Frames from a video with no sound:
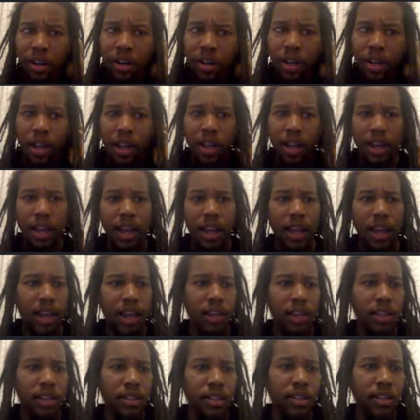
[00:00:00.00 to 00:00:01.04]
and add
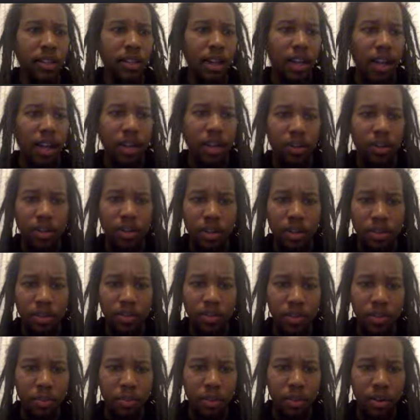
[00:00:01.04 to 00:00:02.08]
it to the iOS
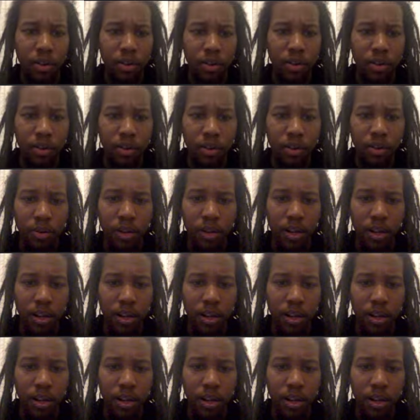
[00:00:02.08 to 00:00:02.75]
repo.